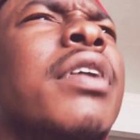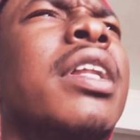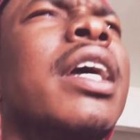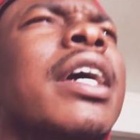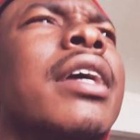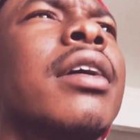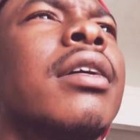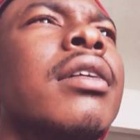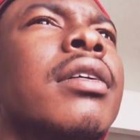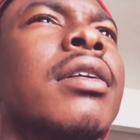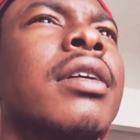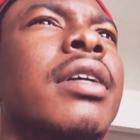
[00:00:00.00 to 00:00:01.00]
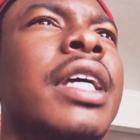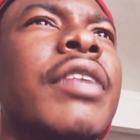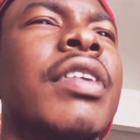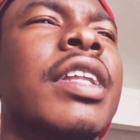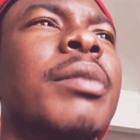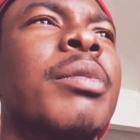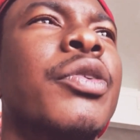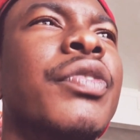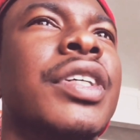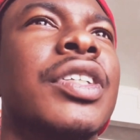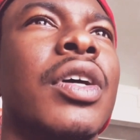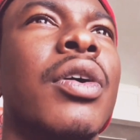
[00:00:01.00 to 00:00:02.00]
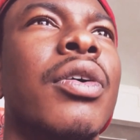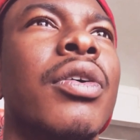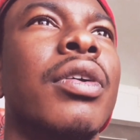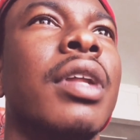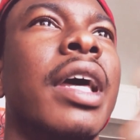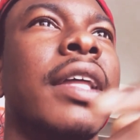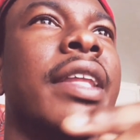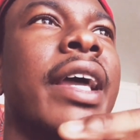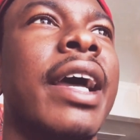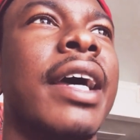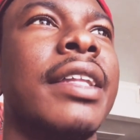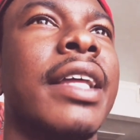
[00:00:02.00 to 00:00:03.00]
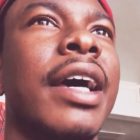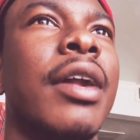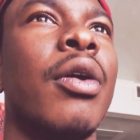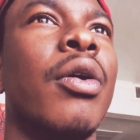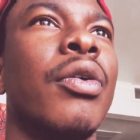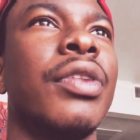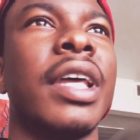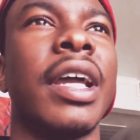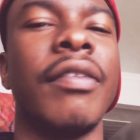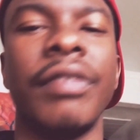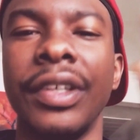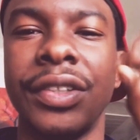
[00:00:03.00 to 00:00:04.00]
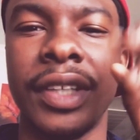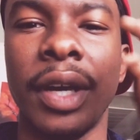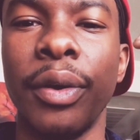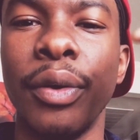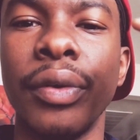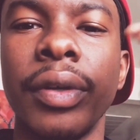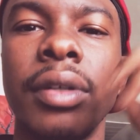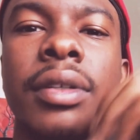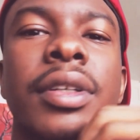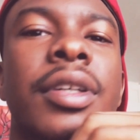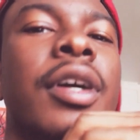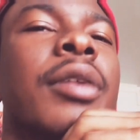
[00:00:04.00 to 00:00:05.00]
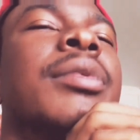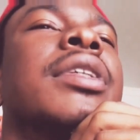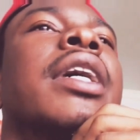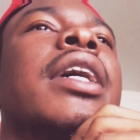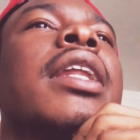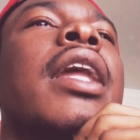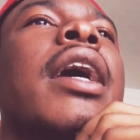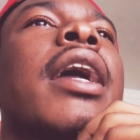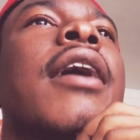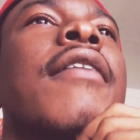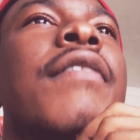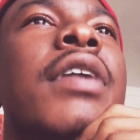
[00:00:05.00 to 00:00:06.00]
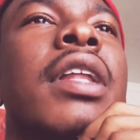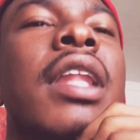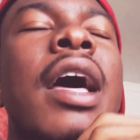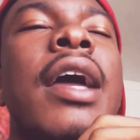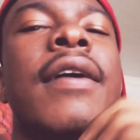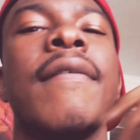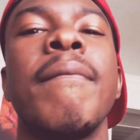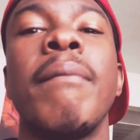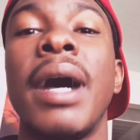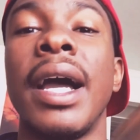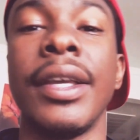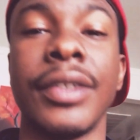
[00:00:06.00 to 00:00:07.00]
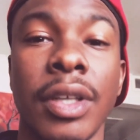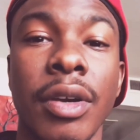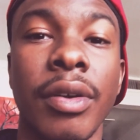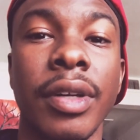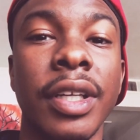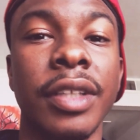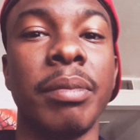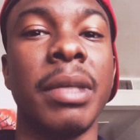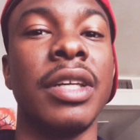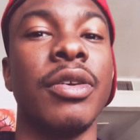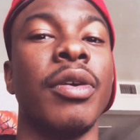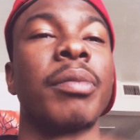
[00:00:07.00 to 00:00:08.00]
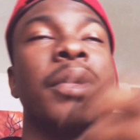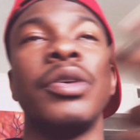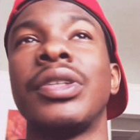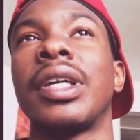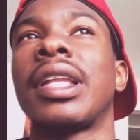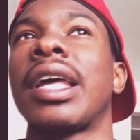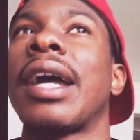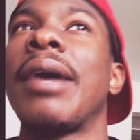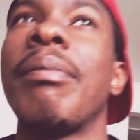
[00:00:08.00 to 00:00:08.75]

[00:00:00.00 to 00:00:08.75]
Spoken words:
like even in the movie Soul, like they had that whole thing of the zone. You know what I'm saying? Like I feel like my zone is me doing music. Like I'm